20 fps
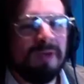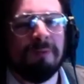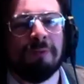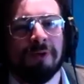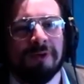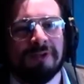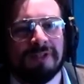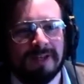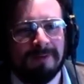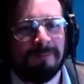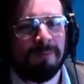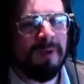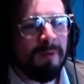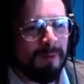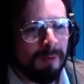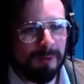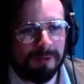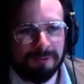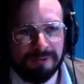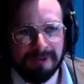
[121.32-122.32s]
we would, if
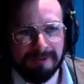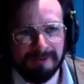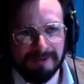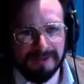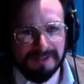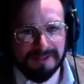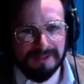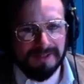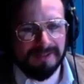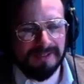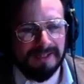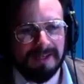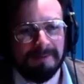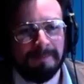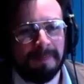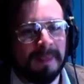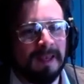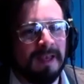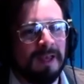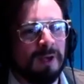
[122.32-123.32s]
we were wandering around the
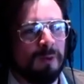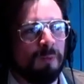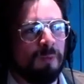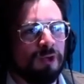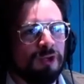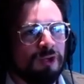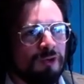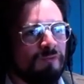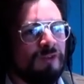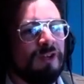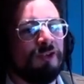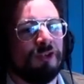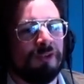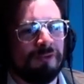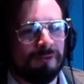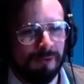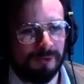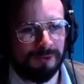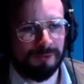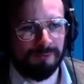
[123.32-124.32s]
city, when you reach
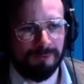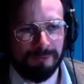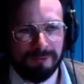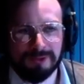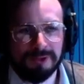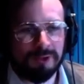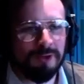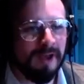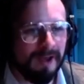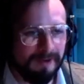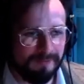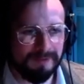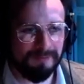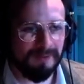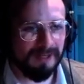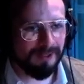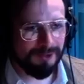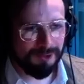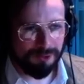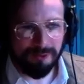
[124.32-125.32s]
a crossroads, you have to
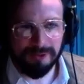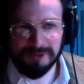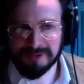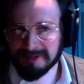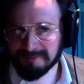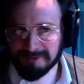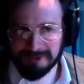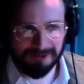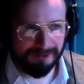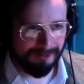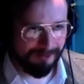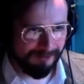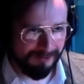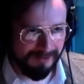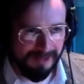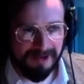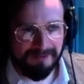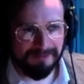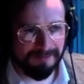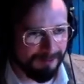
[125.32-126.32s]
make a choice. Am I going to go
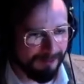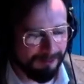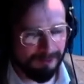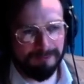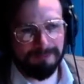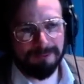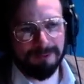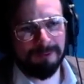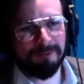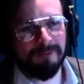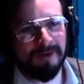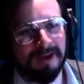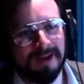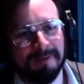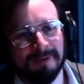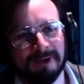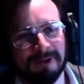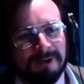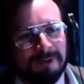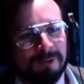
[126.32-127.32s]
left? Am I going to go
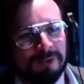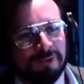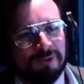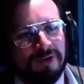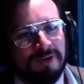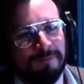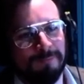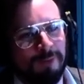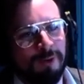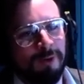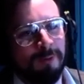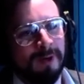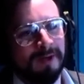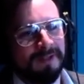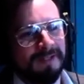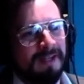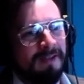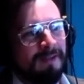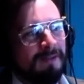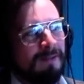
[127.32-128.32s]
right? Am I going to go straight
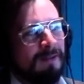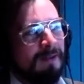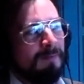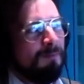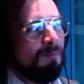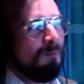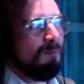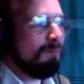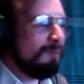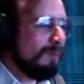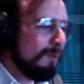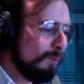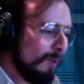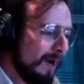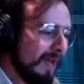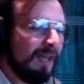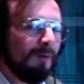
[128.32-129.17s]
forward? And the